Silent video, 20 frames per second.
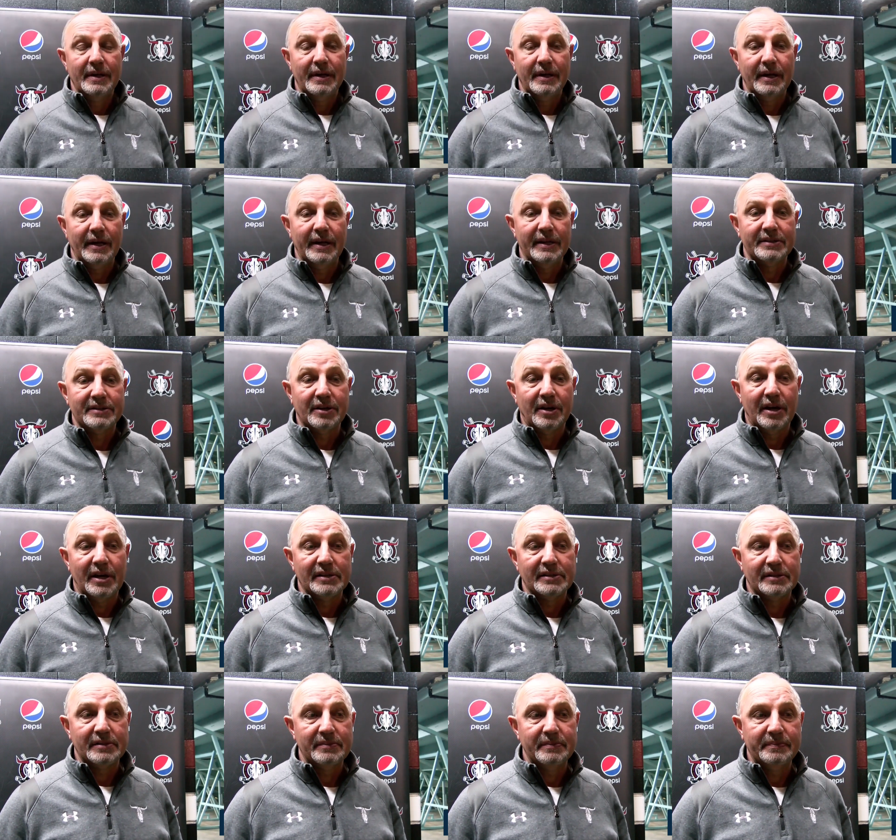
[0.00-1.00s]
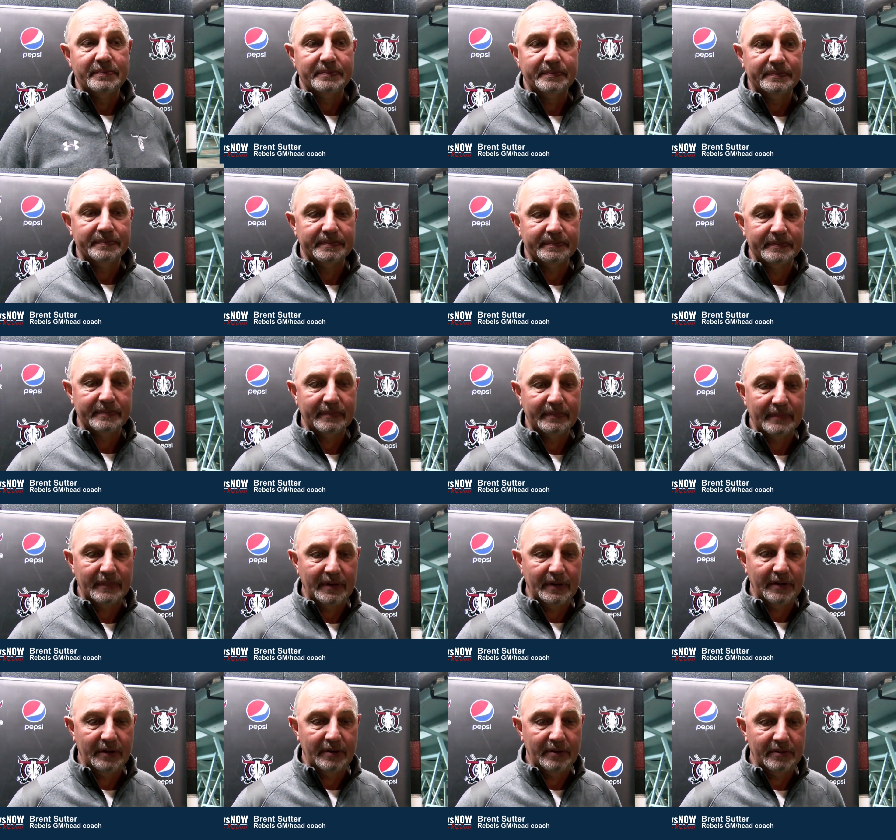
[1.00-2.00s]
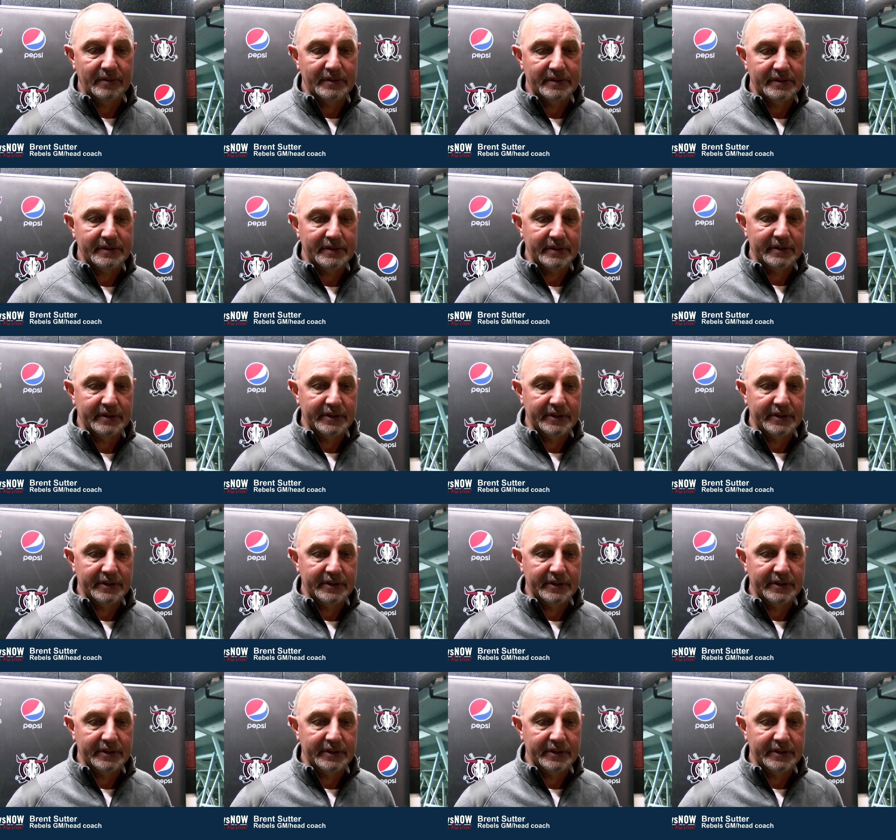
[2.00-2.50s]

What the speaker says: Yeah, it's awesome. You know, it's